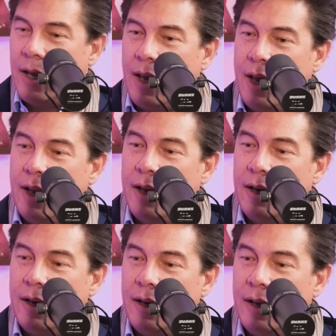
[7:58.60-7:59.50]

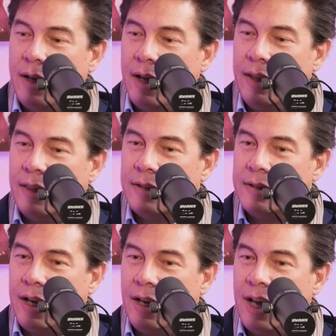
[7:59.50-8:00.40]
And I think the
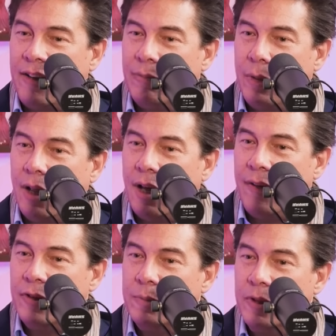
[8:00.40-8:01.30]
second half of my
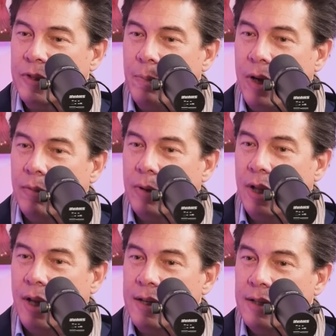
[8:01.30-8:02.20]
life has been spent
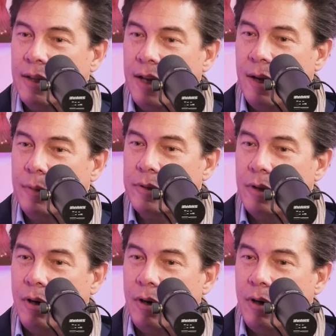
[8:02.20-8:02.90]
realizing that I was